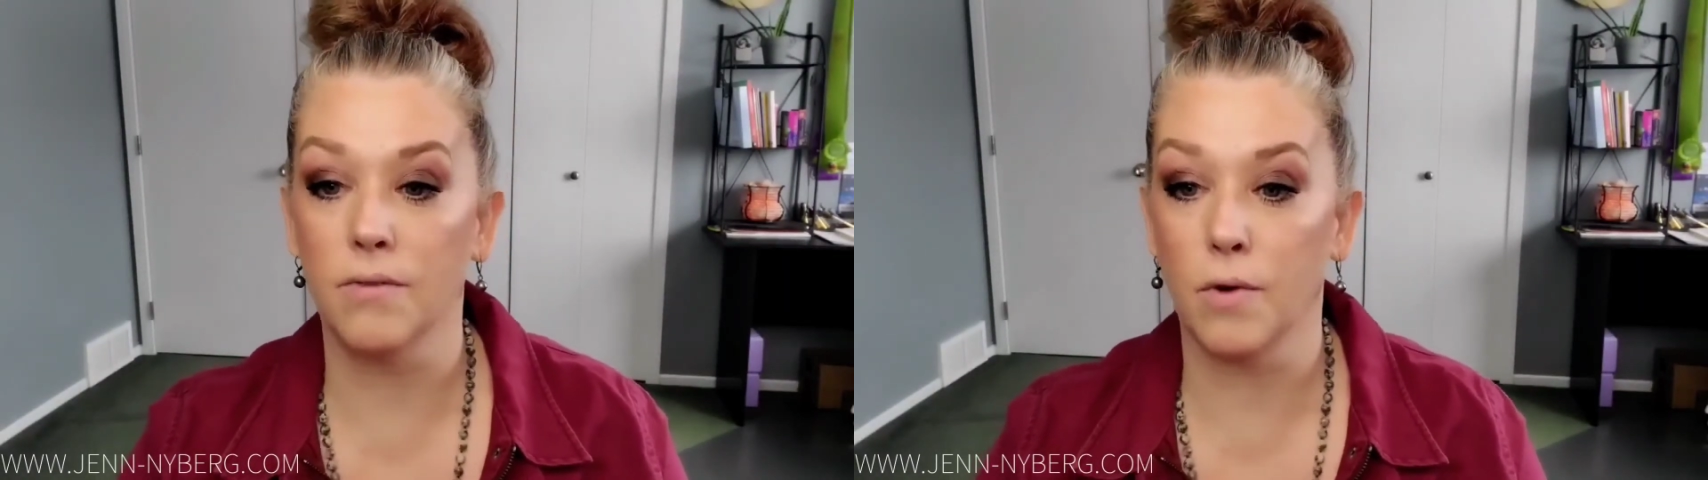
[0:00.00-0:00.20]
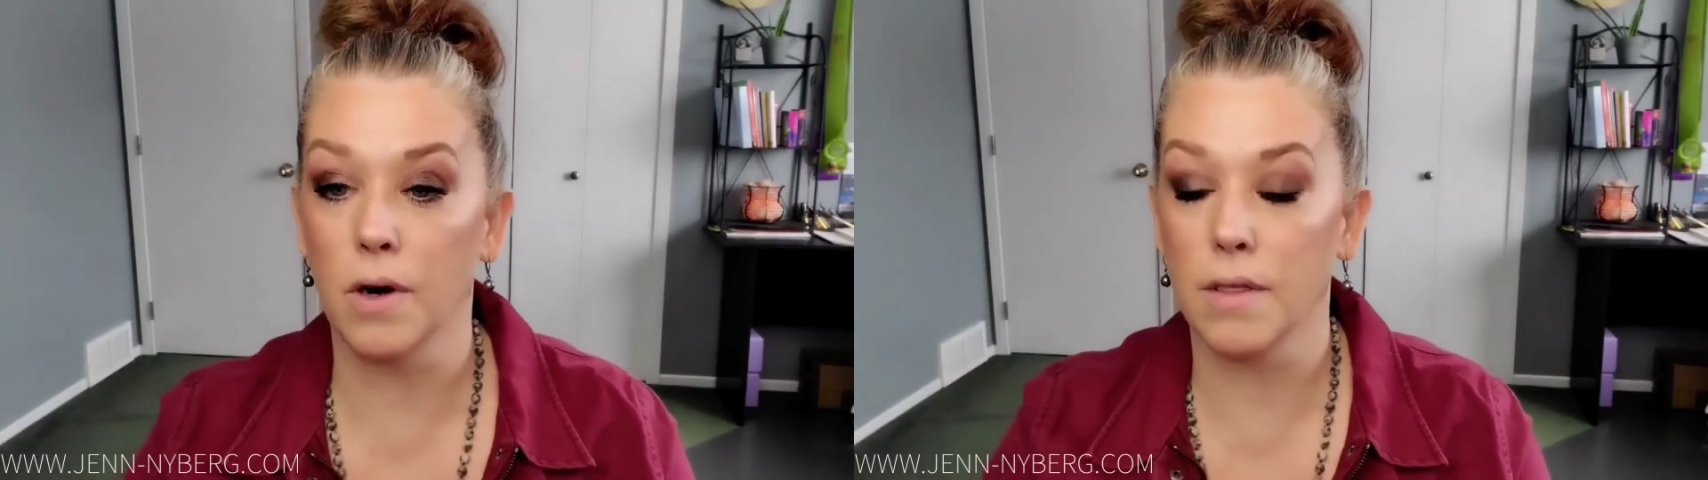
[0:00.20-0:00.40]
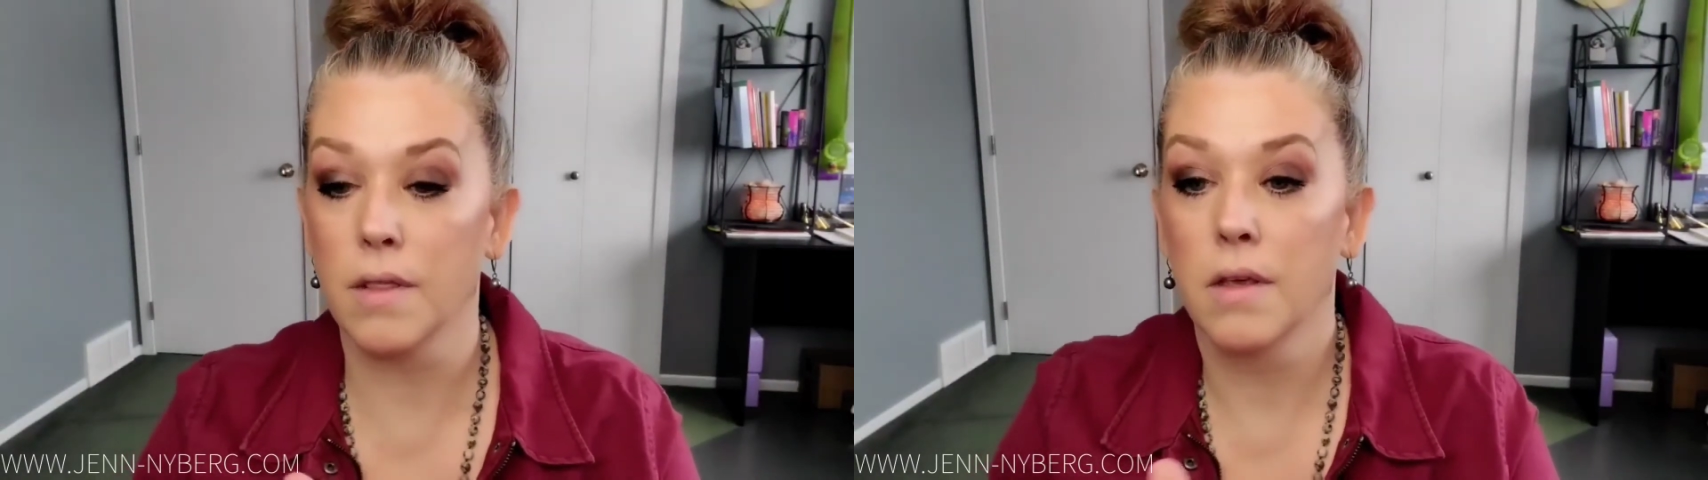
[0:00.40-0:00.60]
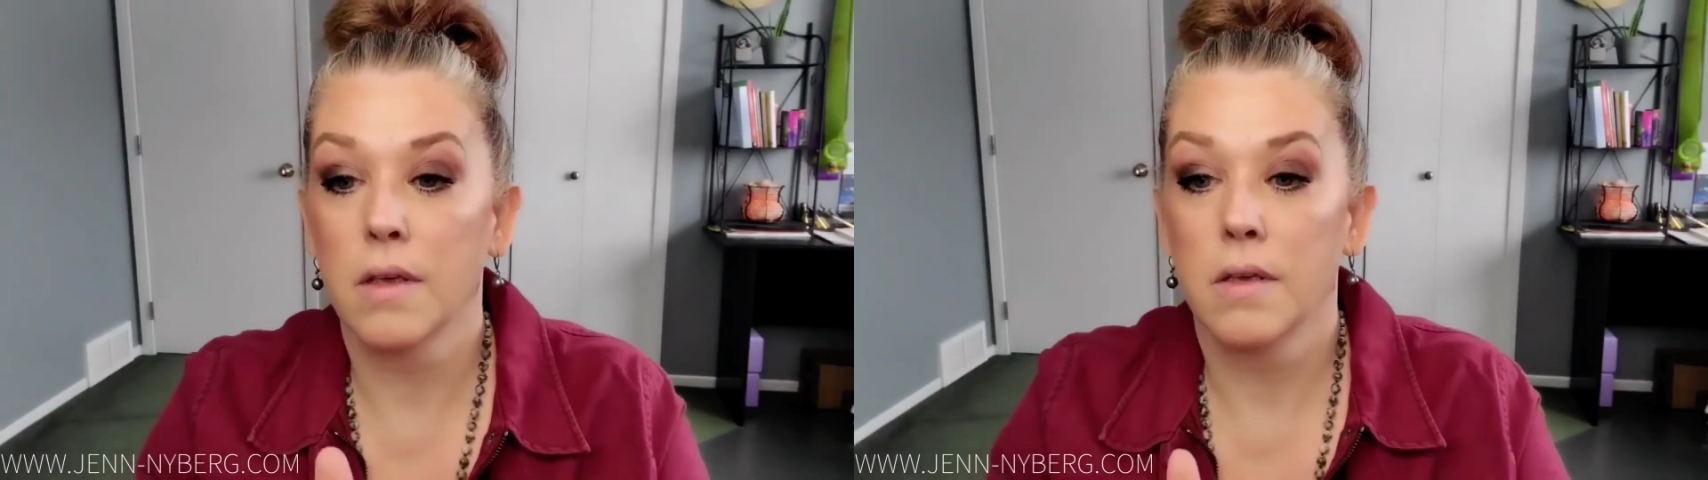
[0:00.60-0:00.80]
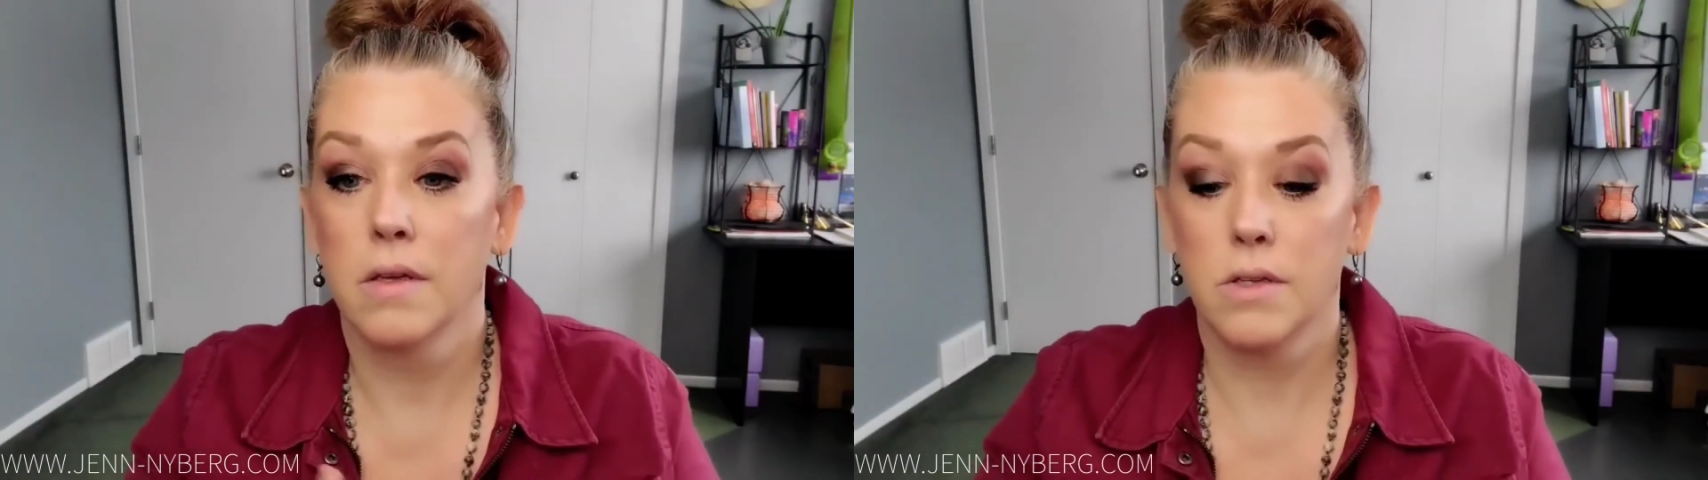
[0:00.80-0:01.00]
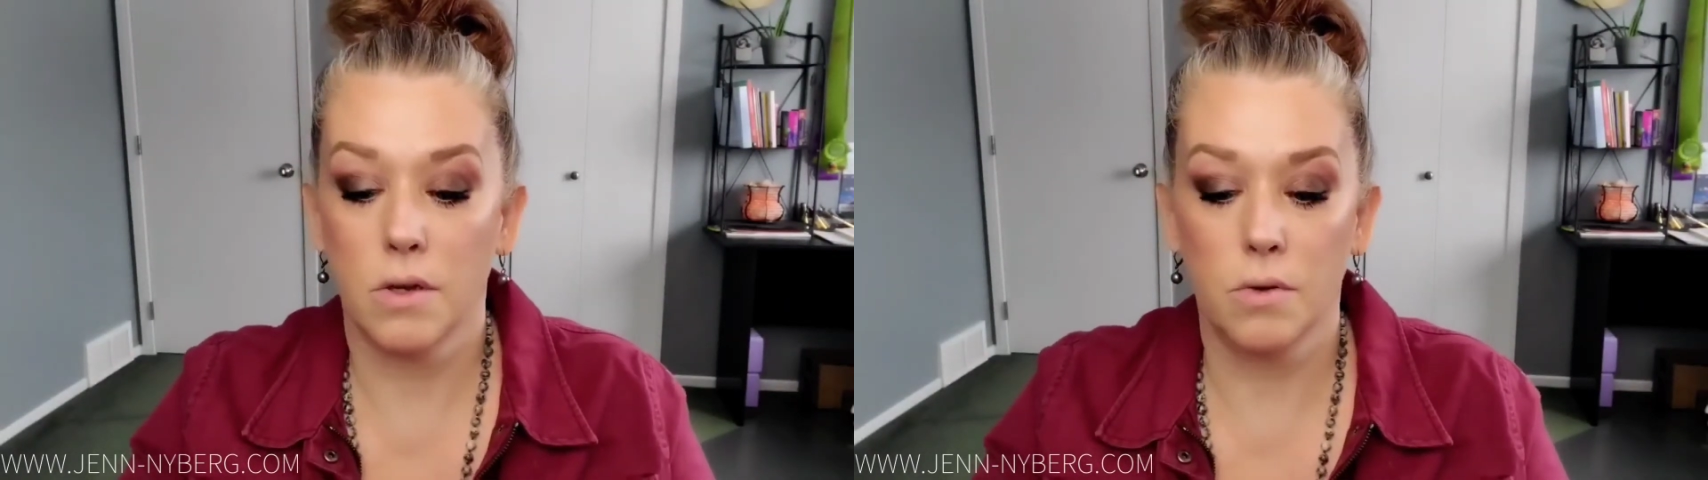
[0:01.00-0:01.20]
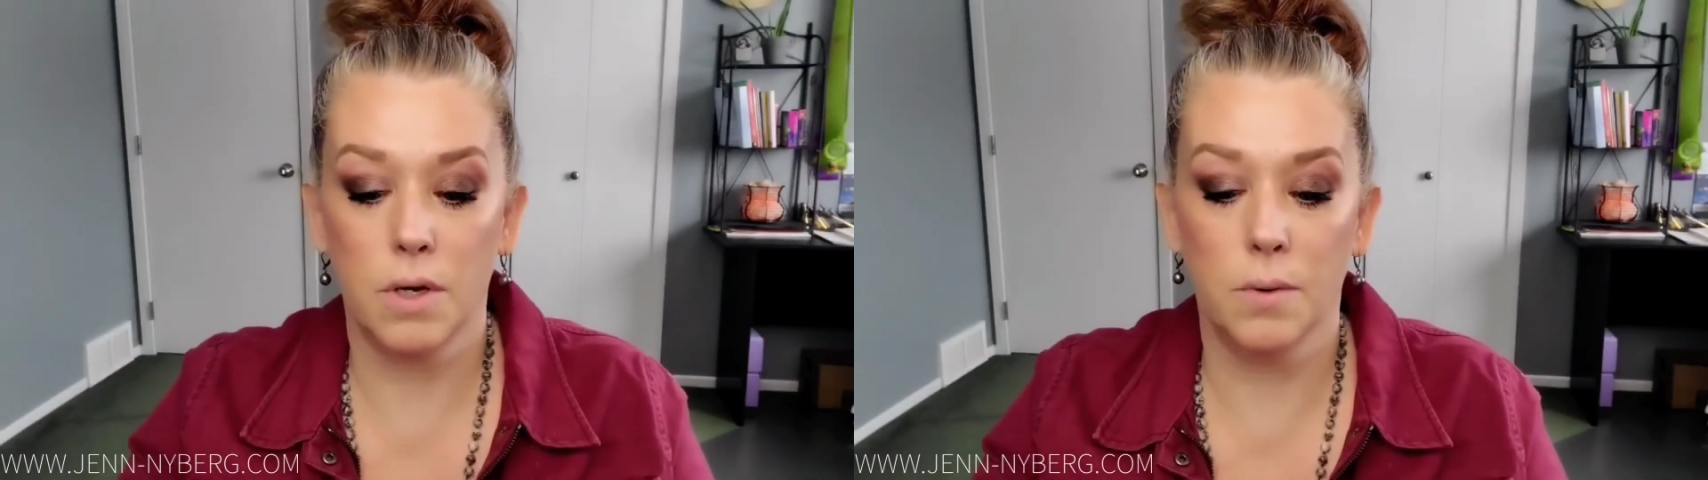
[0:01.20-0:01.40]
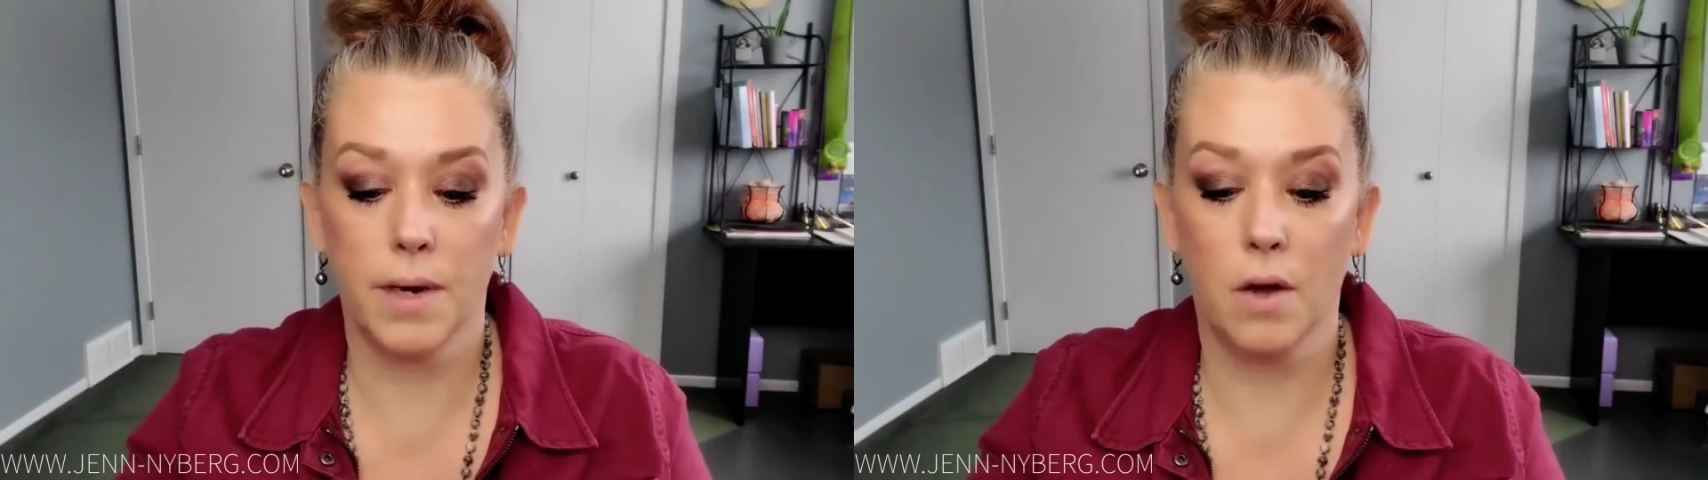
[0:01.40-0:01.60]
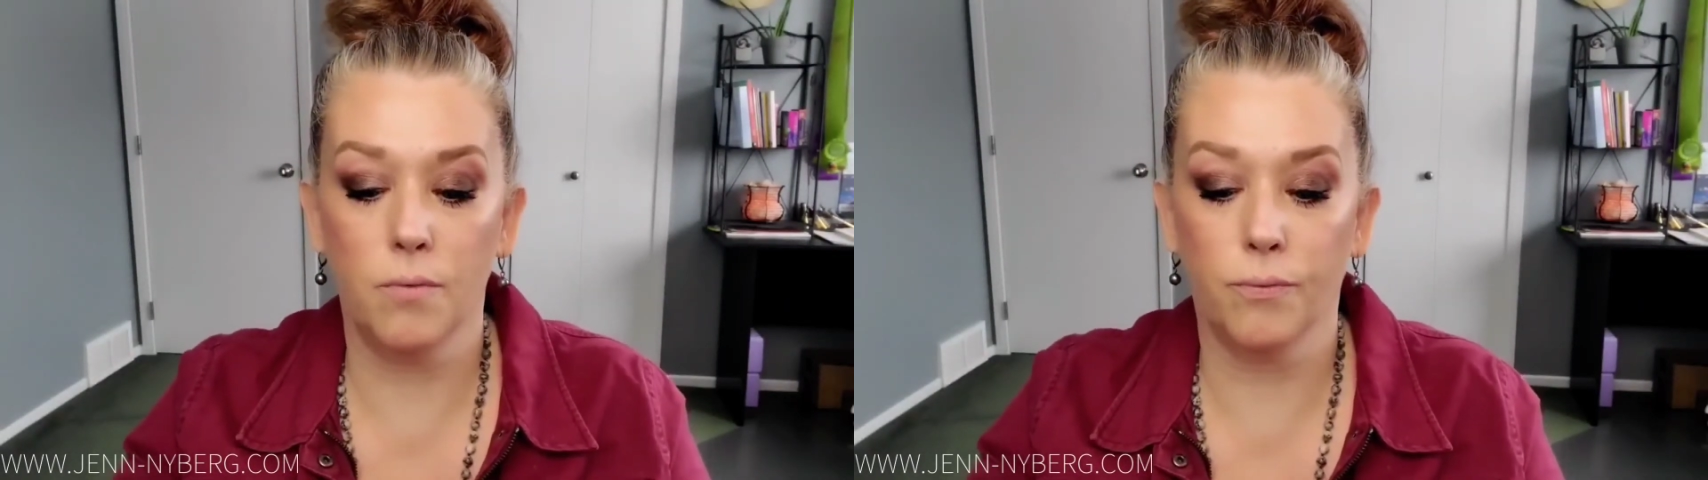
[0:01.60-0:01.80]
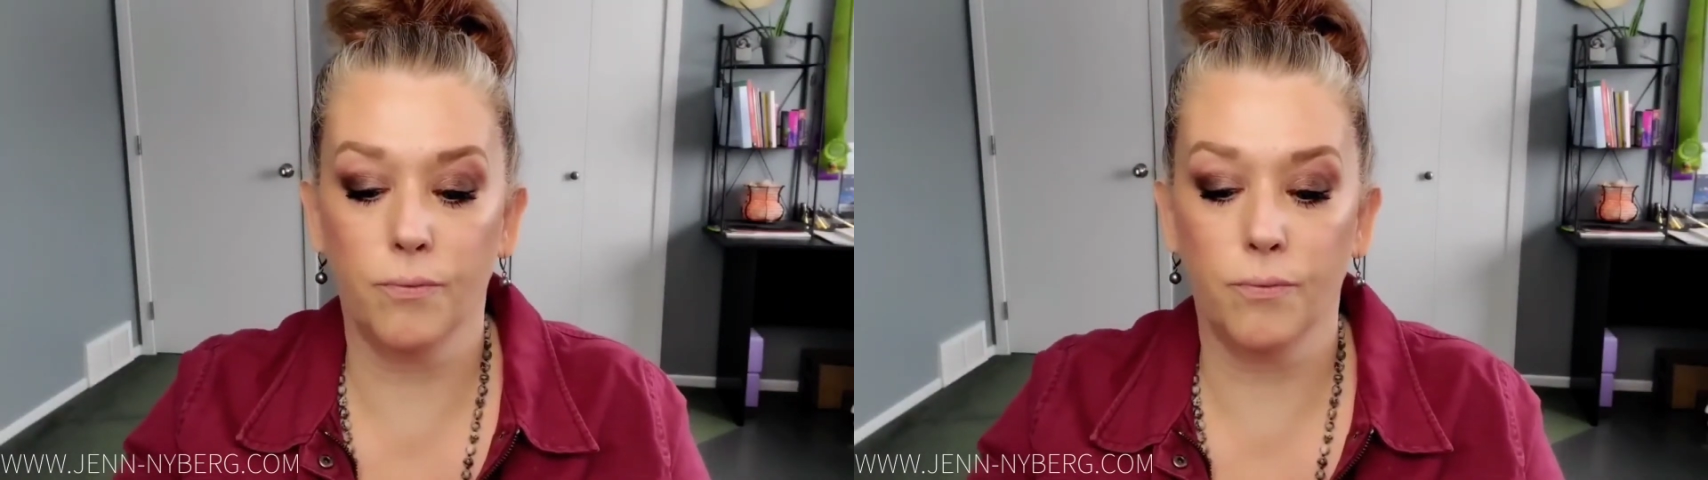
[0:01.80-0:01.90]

and forth. So here we go.